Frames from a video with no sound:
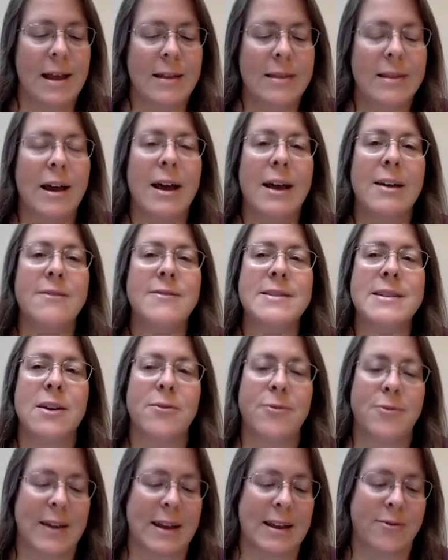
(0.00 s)
Lives
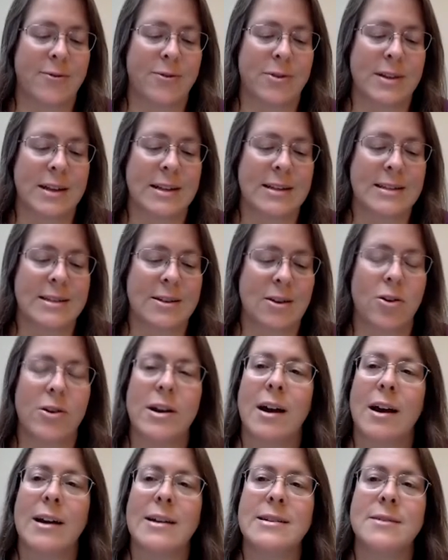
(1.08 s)
of faithfulness are
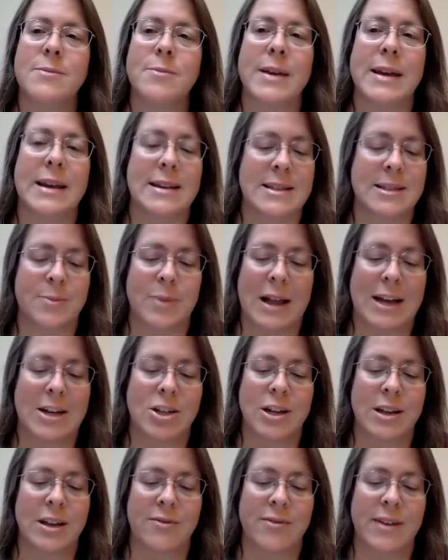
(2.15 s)
not big,
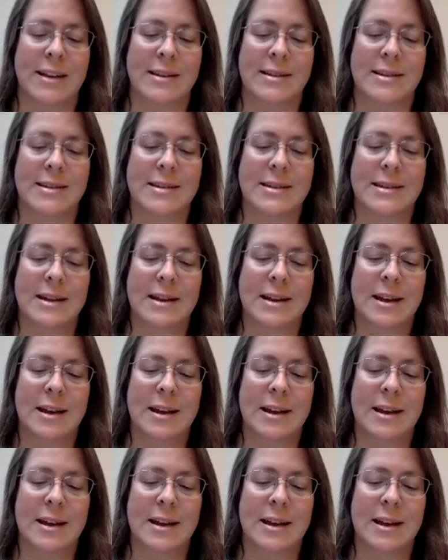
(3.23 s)
splashy events.